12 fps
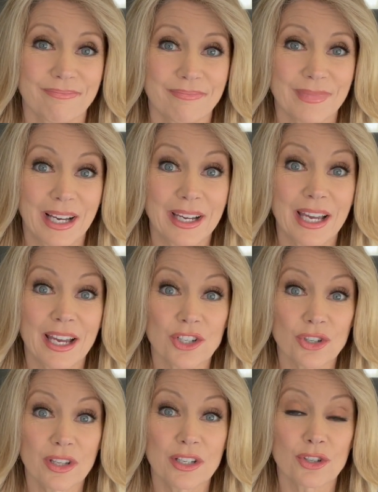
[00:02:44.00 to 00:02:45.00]
I
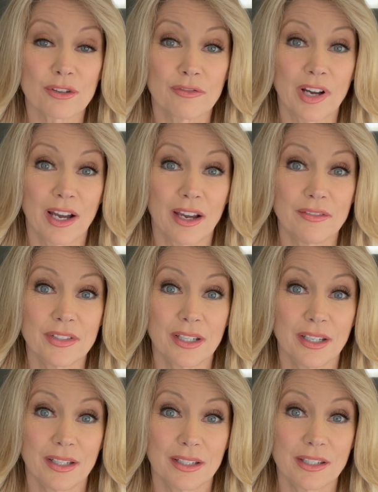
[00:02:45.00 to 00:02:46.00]
actually survived
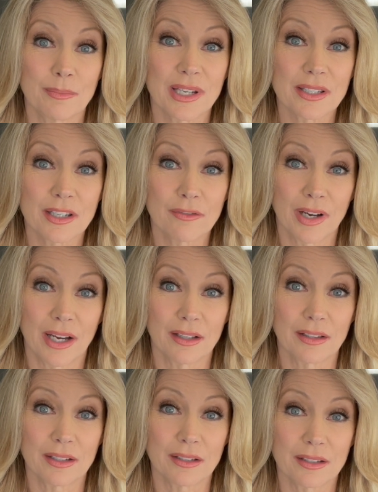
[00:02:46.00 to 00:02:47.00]
domestic
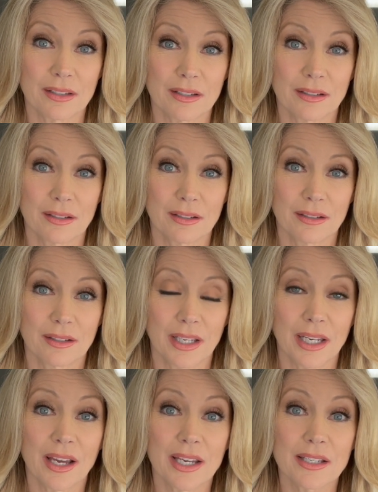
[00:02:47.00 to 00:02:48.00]
violence
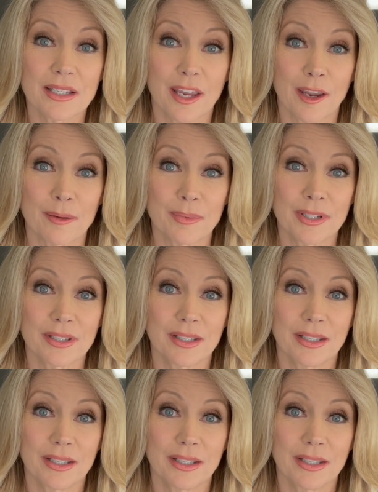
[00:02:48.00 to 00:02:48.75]
and I escaped.